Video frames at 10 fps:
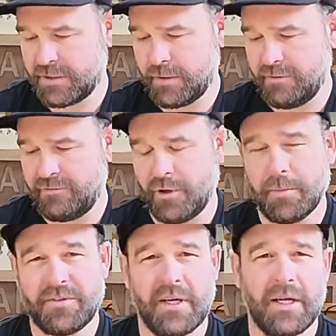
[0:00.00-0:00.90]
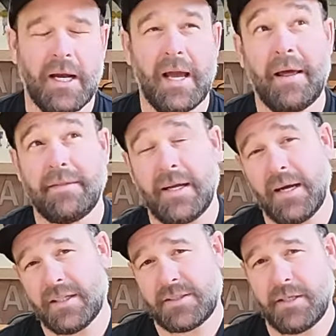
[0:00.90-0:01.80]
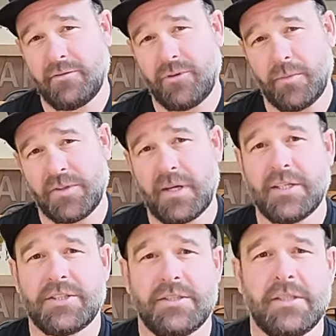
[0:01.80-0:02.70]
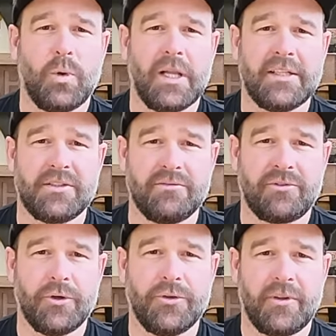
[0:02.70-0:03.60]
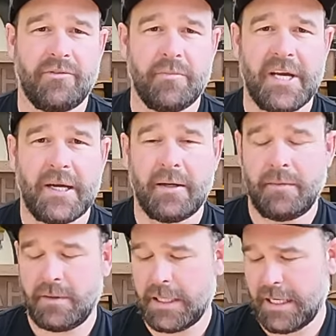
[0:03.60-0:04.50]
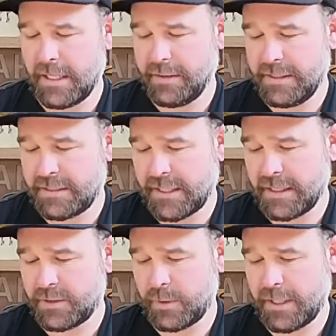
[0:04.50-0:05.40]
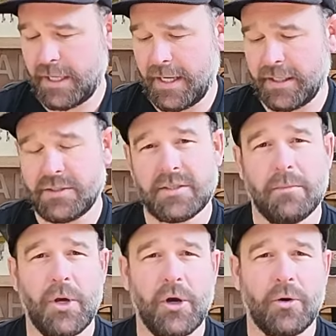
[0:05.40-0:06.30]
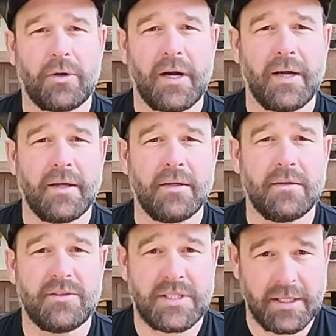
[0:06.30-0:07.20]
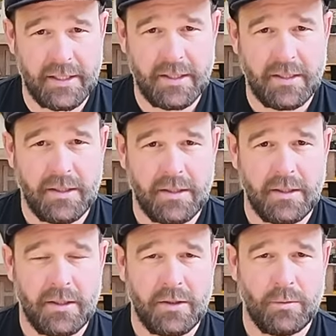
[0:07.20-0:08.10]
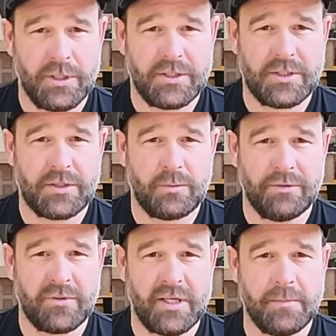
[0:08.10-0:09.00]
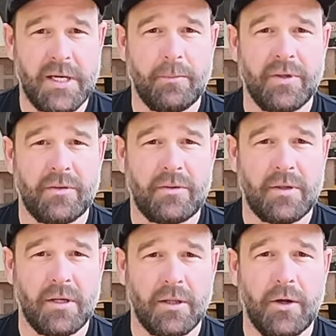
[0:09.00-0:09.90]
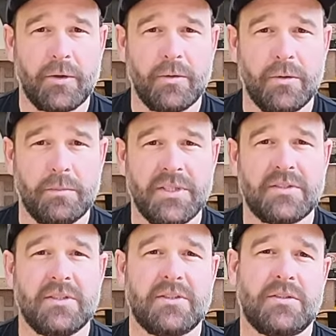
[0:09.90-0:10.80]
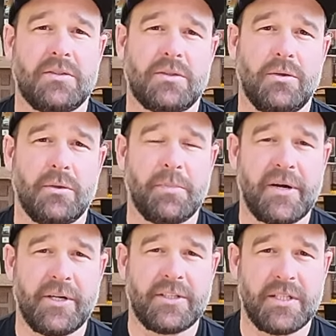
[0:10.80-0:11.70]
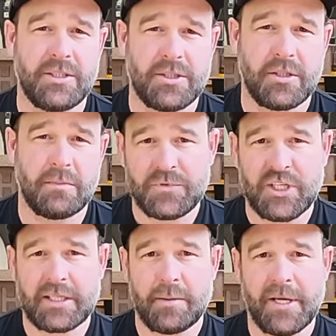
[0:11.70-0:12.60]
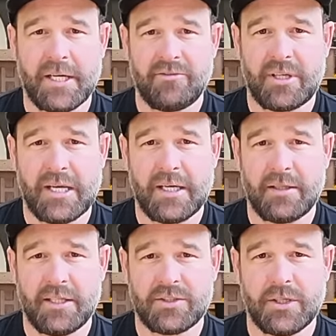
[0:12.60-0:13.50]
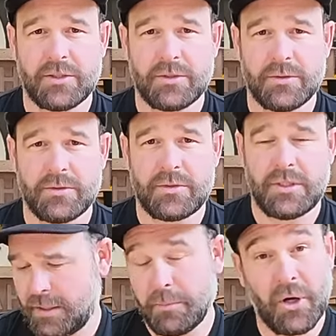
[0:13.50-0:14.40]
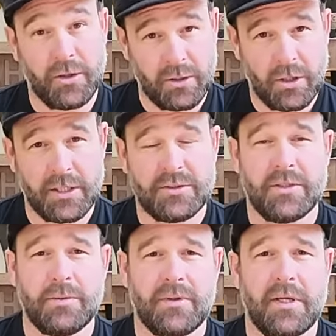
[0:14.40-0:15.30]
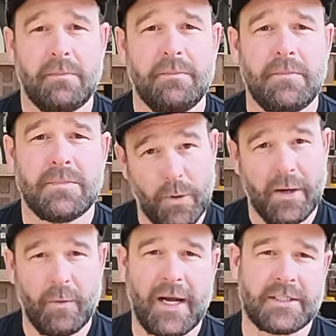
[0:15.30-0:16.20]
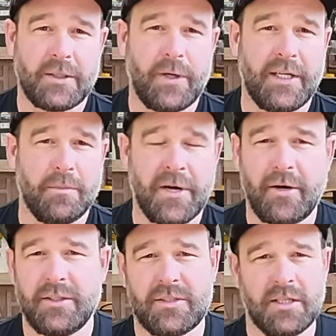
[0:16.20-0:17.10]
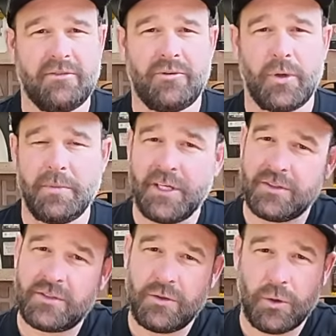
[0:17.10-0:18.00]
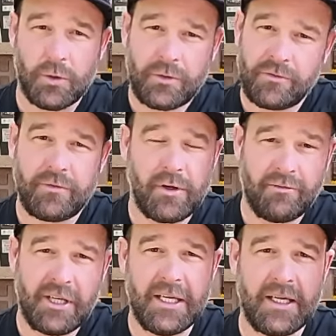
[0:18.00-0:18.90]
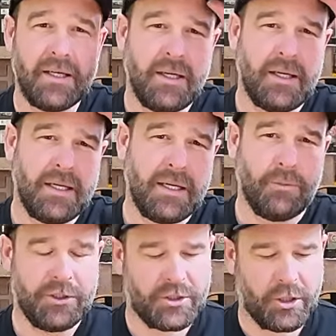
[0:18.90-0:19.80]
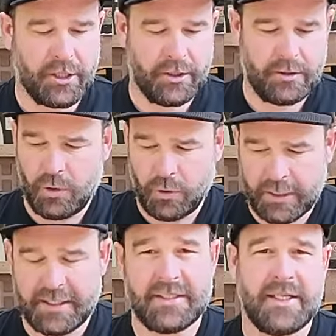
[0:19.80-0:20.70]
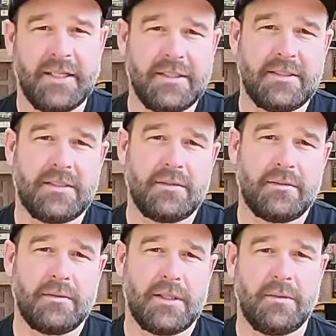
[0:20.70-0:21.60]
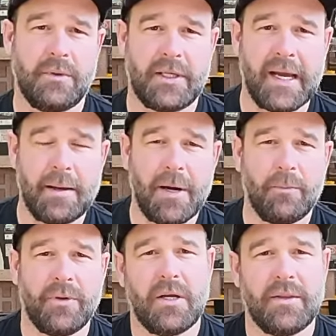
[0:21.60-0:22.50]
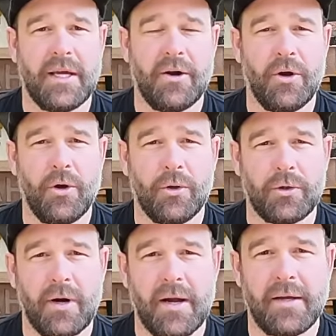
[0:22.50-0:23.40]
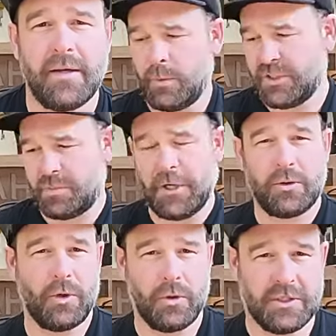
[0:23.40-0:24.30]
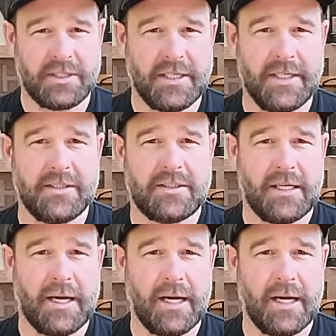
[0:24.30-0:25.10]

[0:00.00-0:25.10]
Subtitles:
So at the arse end of fermentation, we'll add some fruit to the fermenter. In this case, we're going to add some Earl Grey tea, which we've teamed up with a local business. It's called the Berry Tea Shop. Check them out if you can, their socials. You can buy online too with them. We actually went into Berry, it's only 40 minutes north of here. We tried all their teas. We came up with their Earl Grey. We smelt all the teas.